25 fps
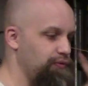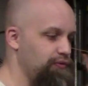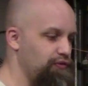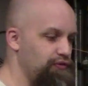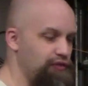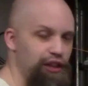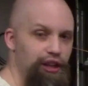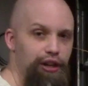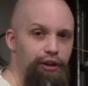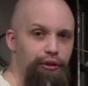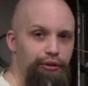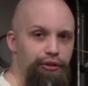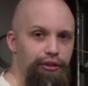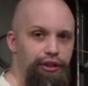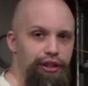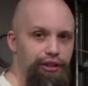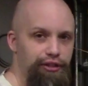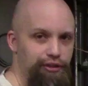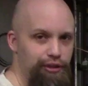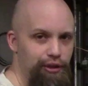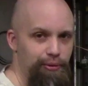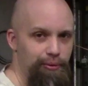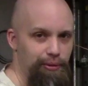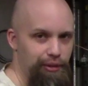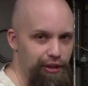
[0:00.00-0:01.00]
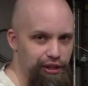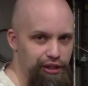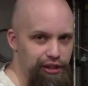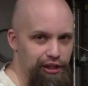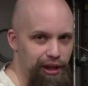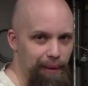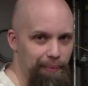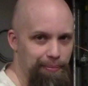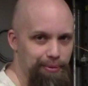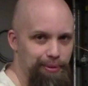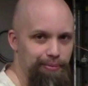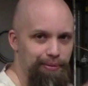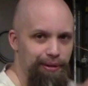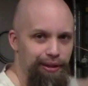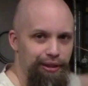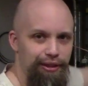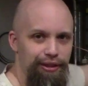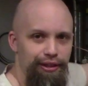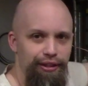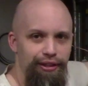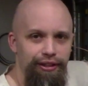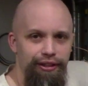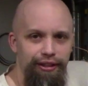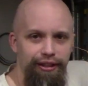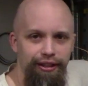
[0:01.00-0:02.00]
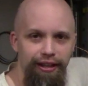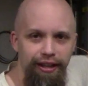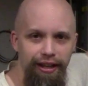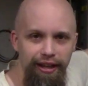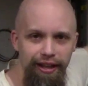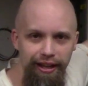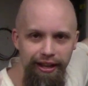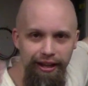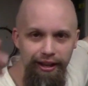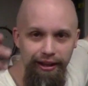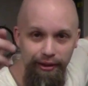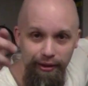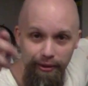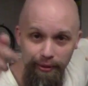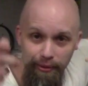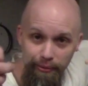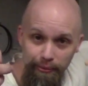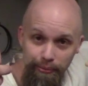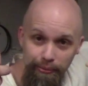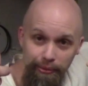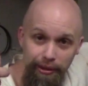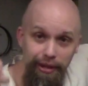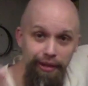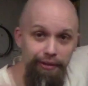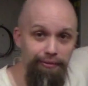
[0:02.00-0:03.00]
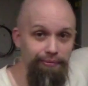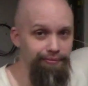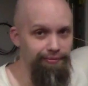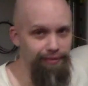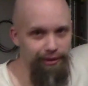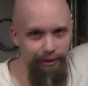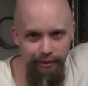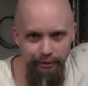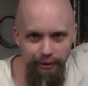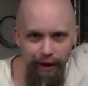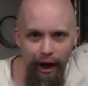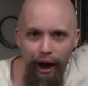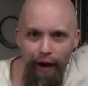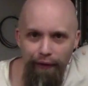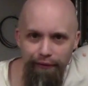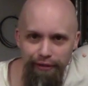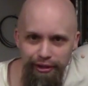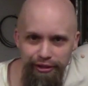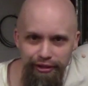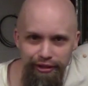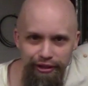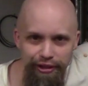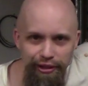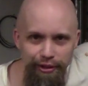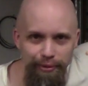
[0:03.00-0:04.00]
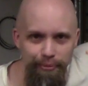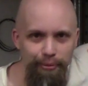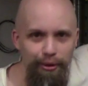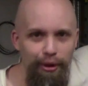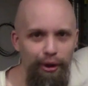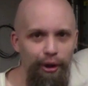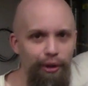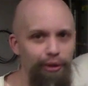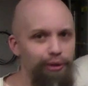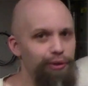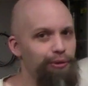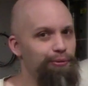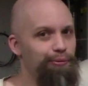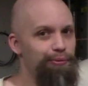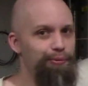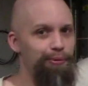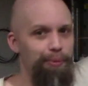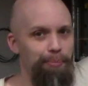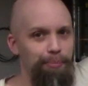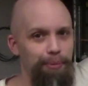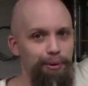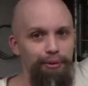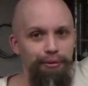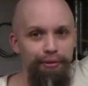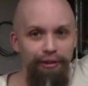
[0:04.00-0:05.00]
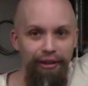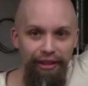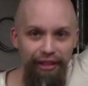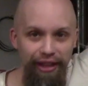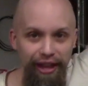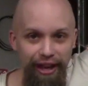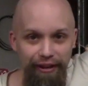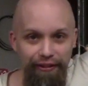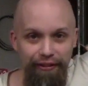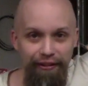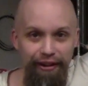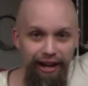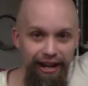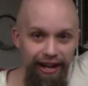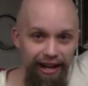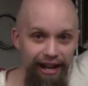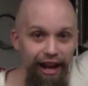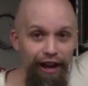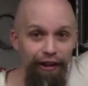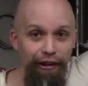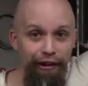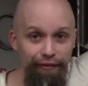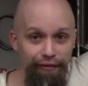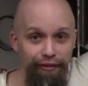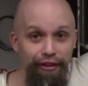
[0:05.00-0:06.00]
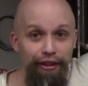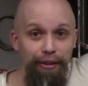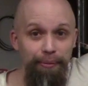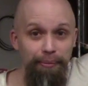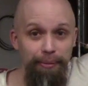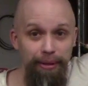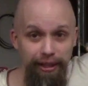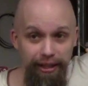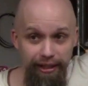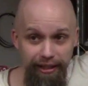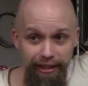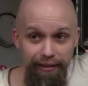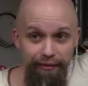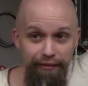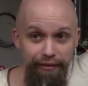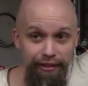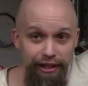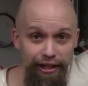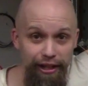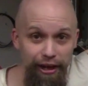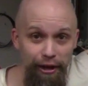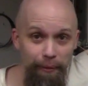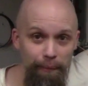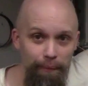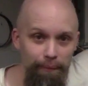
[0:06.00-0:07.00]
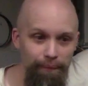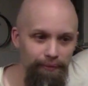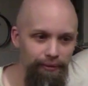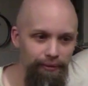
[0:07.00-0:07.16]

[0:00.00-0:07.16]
They don't think so with a Shopsmith. Well, obviously they're wrong. We're proving that right now after the Malecki video.